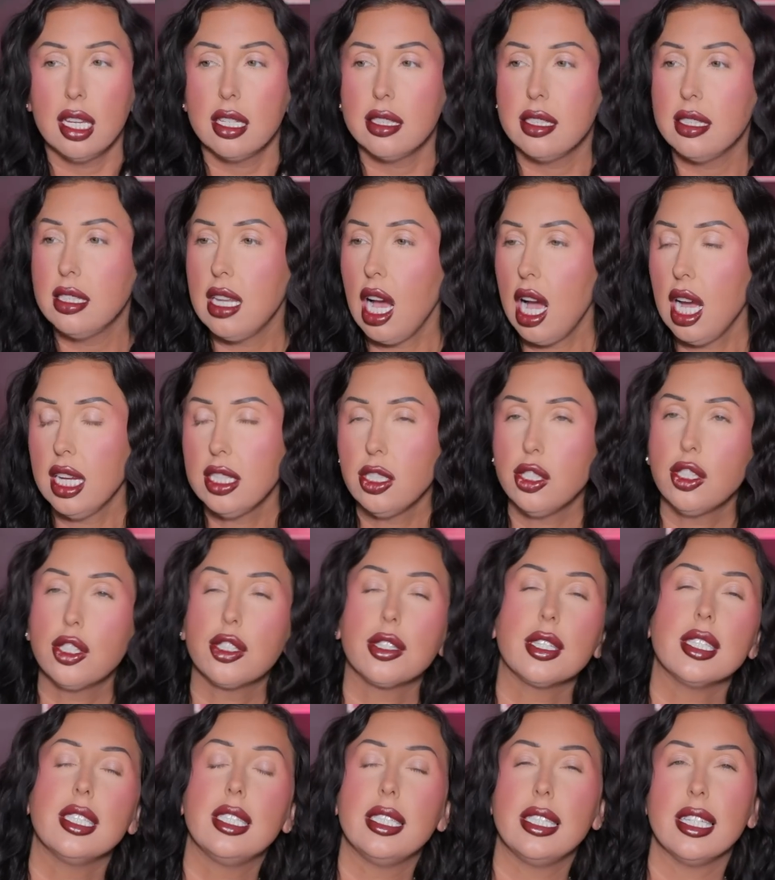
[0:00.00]

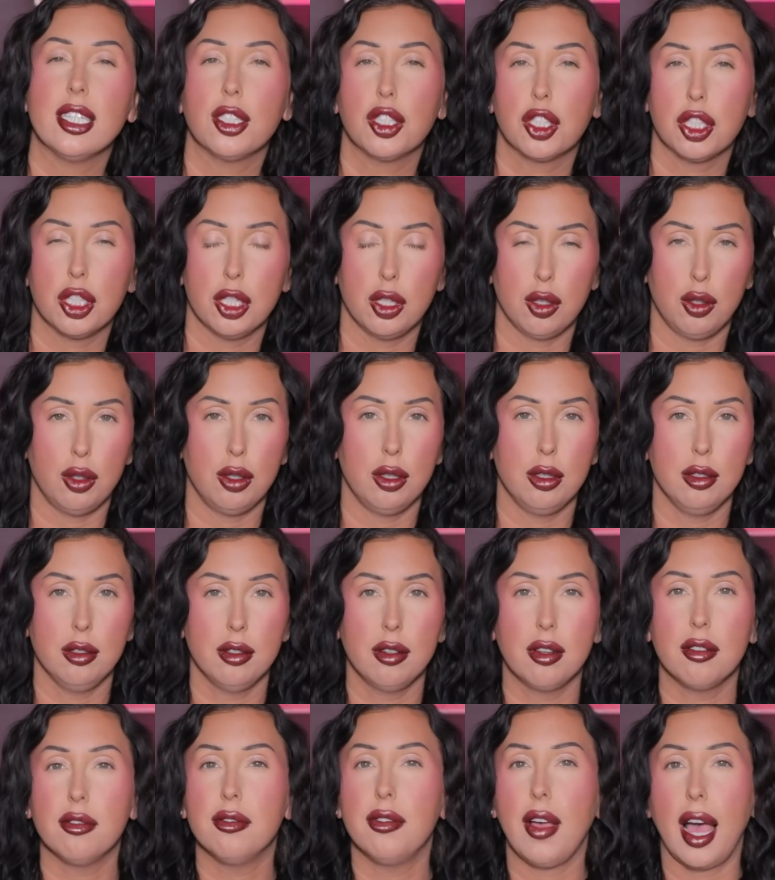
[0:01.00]
non-traditional
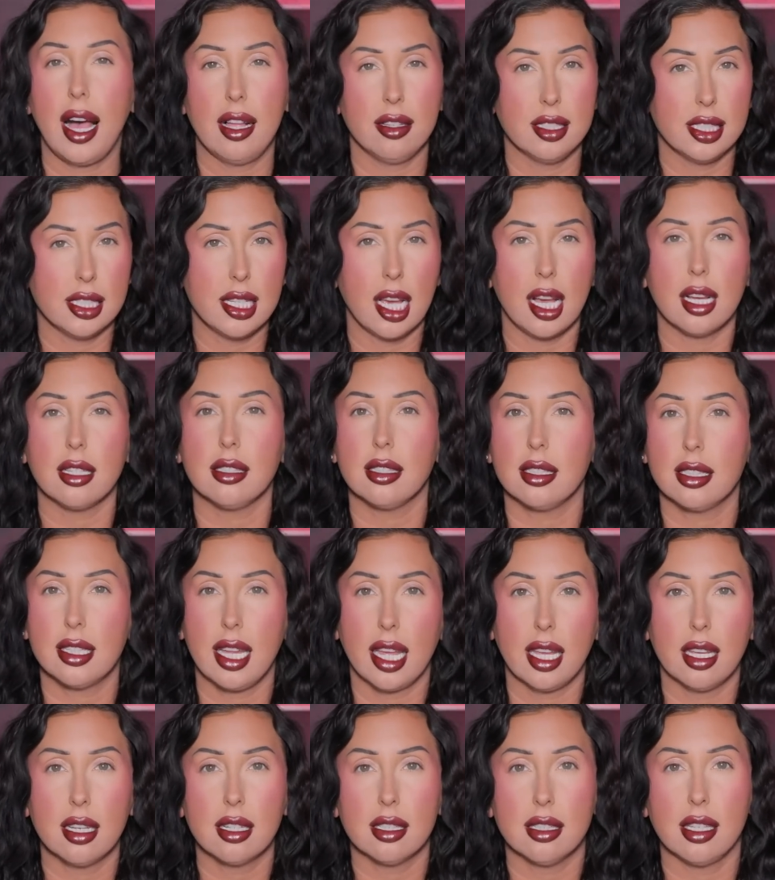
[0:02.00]
Valentine's
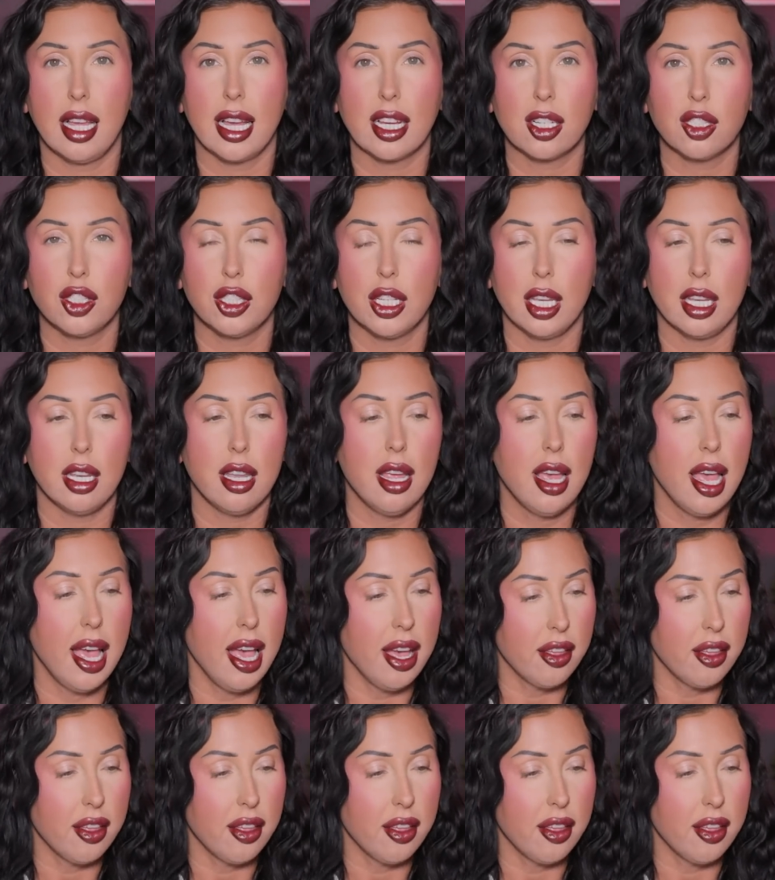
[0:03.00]
Day collection.